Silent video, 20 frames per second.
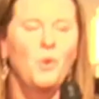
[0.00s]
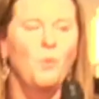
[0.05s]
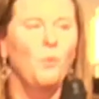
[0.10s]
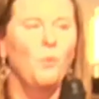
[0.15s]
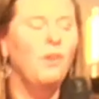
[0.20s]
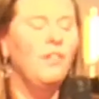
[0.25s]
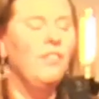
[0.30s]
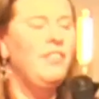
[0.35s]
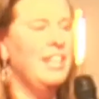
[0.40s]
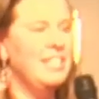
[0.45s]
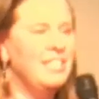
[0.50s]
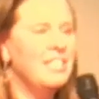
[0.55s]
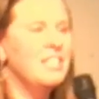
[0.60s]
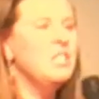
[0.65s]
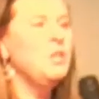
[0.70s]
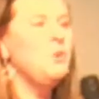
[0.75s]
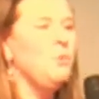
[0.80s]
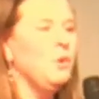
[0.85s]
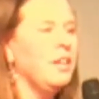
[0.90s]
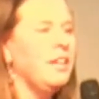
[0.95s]
Well, that
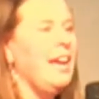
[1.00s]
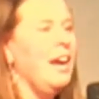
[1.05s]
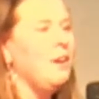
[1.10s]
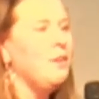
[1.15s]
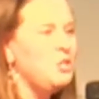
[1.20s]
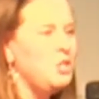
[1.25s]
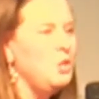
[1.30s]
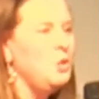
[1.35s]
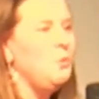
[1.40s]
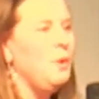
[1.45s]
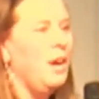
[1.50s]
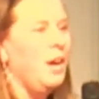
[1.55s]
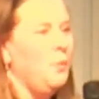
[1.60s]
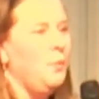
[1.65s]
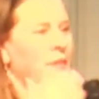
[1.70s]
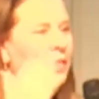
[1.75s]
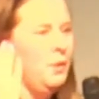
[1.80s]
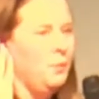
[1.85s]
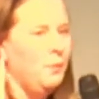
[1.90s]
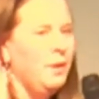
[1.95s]
doesn't work out too well
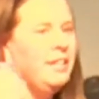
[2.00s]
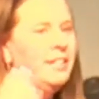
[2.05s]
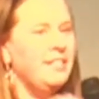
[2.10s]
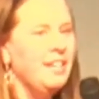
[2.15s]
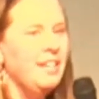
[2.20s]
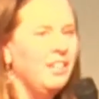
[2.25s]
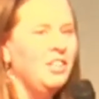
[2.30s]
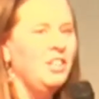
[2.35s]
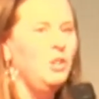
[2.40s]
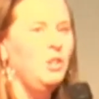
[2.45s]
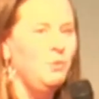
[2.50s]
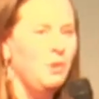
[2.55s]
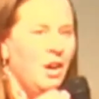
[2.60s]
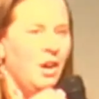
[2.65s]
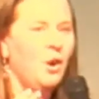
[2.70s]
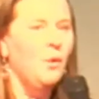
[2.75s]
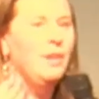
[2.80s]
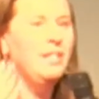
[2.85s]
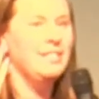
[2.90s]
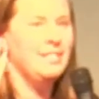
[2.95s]
when the one telling you
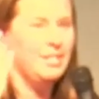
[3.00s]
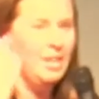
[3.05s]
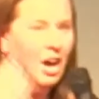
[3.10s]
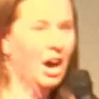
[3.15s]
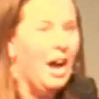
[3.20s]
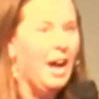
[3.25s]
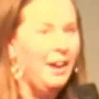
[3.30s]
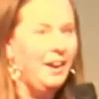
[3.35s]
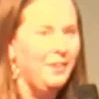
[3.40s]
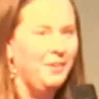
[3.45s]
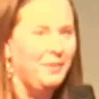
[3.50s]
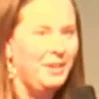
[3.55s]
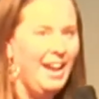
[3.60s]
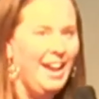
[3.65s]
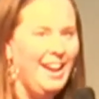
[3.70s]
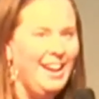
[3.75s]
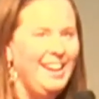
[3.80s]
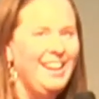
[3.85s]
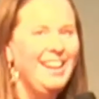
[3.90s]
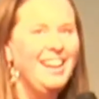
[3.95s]
no is God,
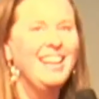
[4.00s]
okay?